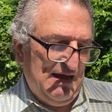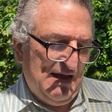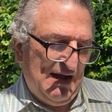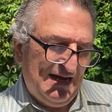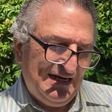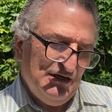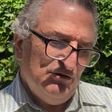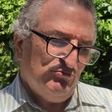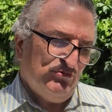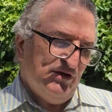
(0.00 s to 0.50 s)
I
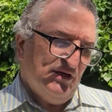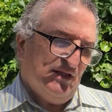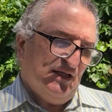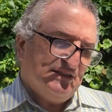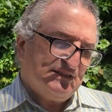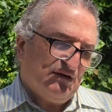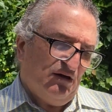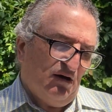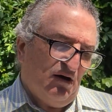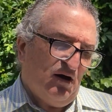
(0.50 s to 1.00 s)
didn't
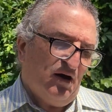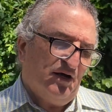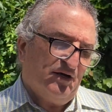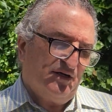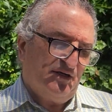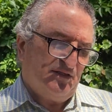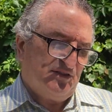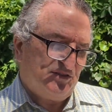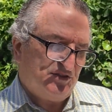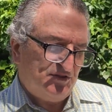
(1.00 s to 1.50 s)
realize how hard
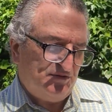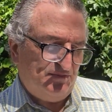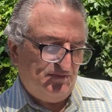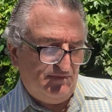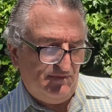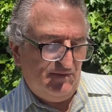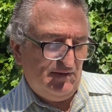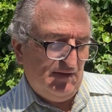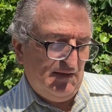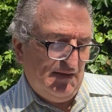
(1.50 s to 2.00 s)
it is.
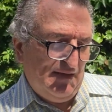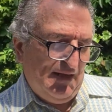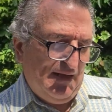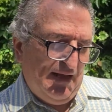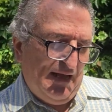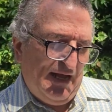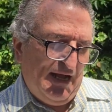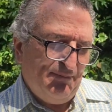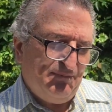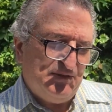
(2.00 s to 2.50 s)

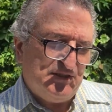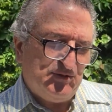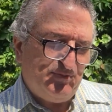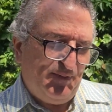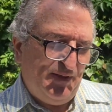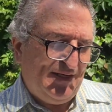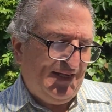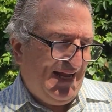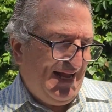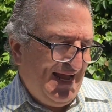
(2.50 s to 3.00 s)
I've been
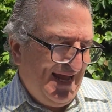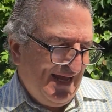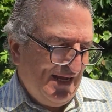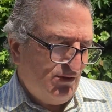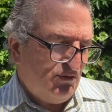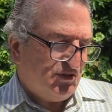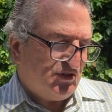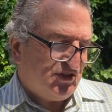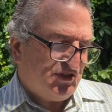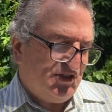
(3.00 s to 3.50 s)
spending
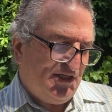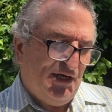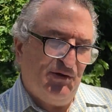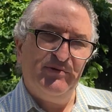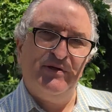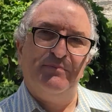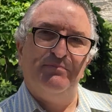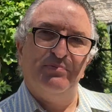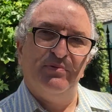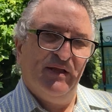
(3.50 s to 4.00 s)
hours
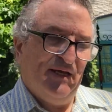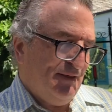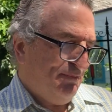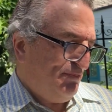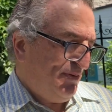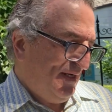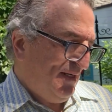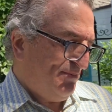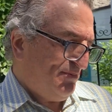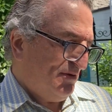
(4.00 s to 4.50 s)
staring at blank
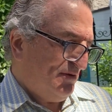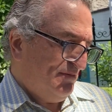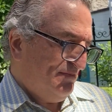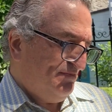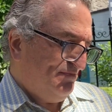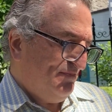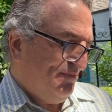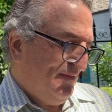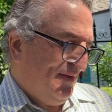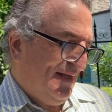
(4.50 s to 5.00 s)
paper
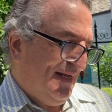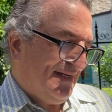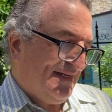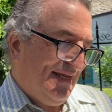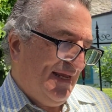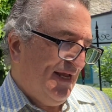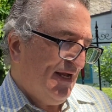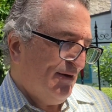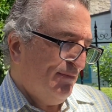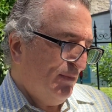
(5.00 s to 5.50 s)
and
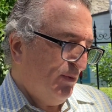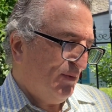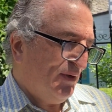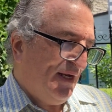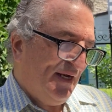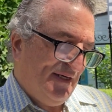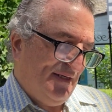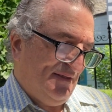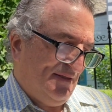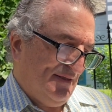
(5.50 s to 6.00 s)
can't come up with
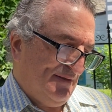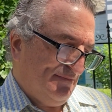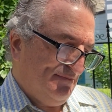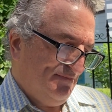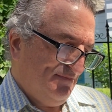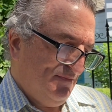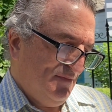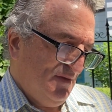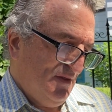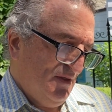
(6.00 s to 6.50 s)
anything.
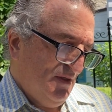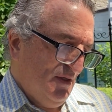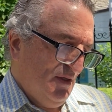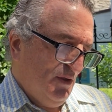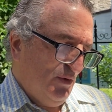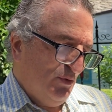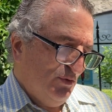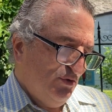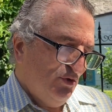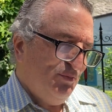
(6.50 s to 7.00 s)

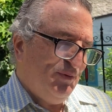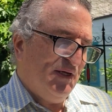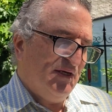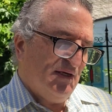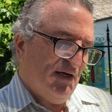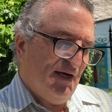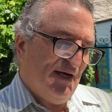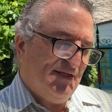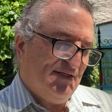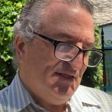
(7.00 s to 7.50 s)
You'll be
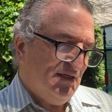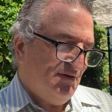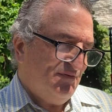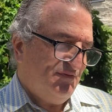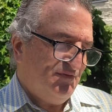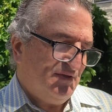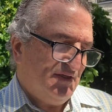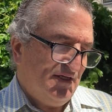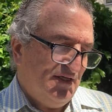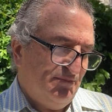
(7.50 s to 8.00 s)
kind enough
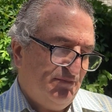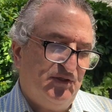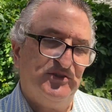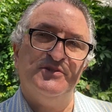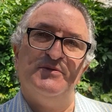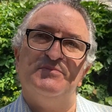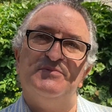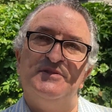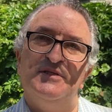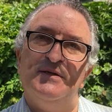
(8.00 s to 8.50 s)
to give me
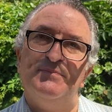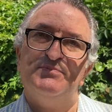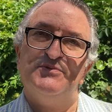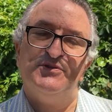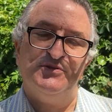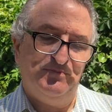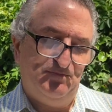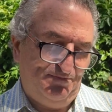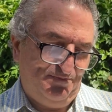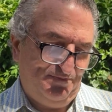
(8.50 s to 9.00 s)
some tips?"